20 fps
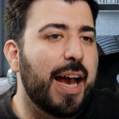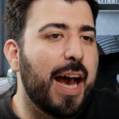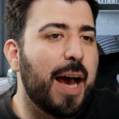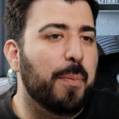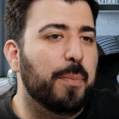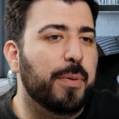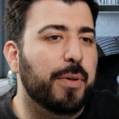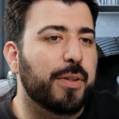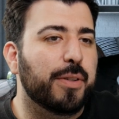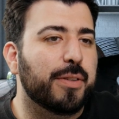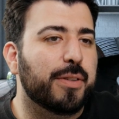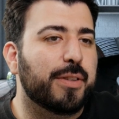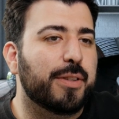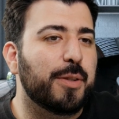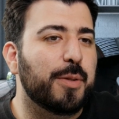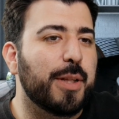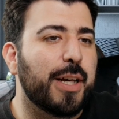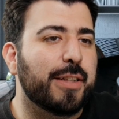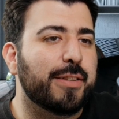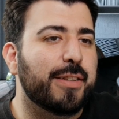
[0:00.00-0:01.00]
Apple,
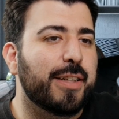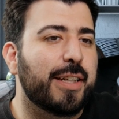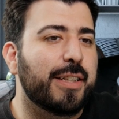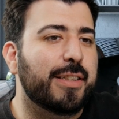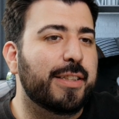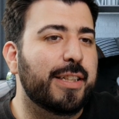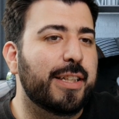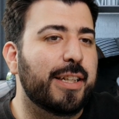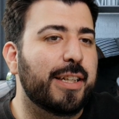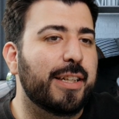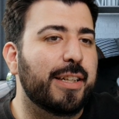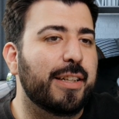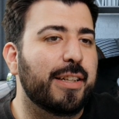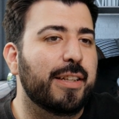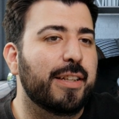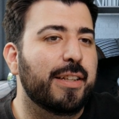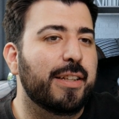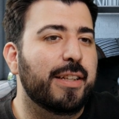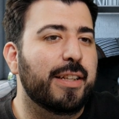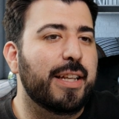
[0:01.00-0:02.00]

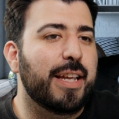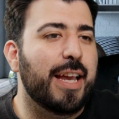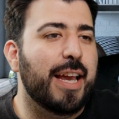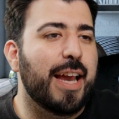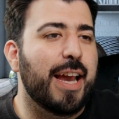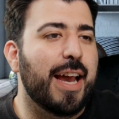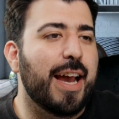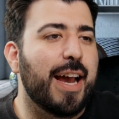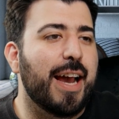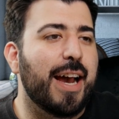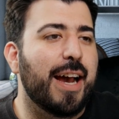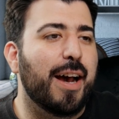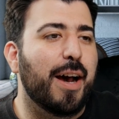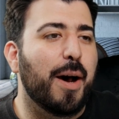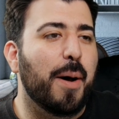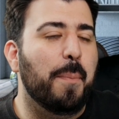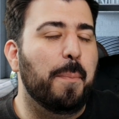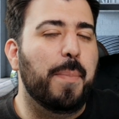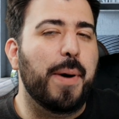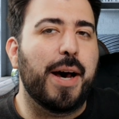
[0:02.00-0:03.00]
2019. Yeah,
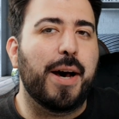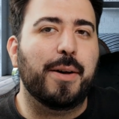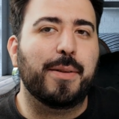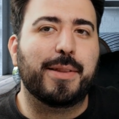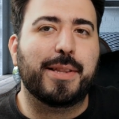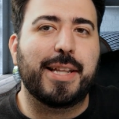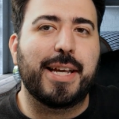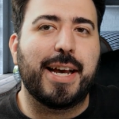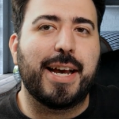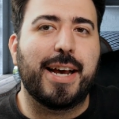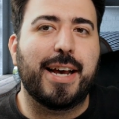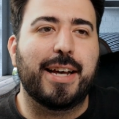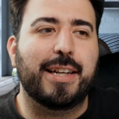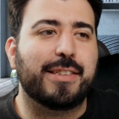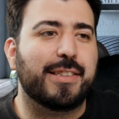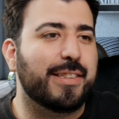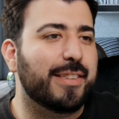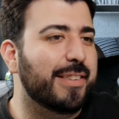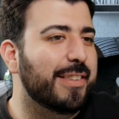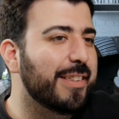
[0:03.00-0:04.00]
about
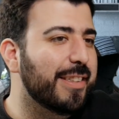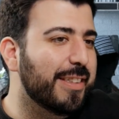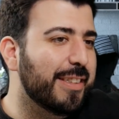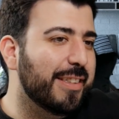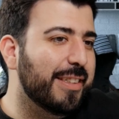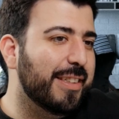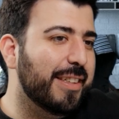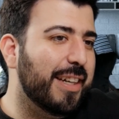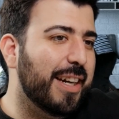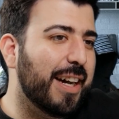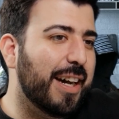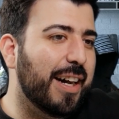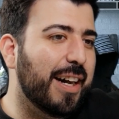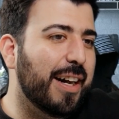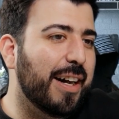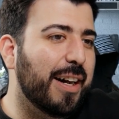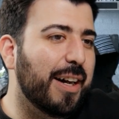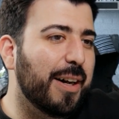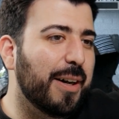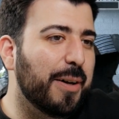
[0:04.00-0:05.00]
that.
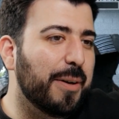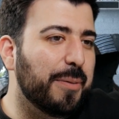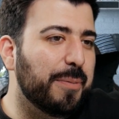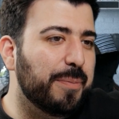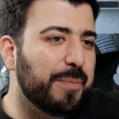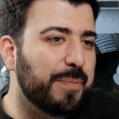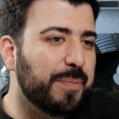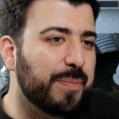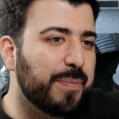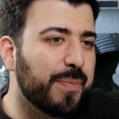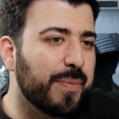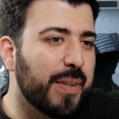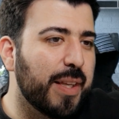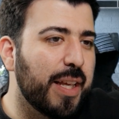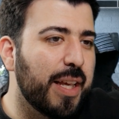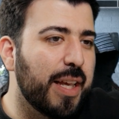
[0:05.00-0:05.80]
Um,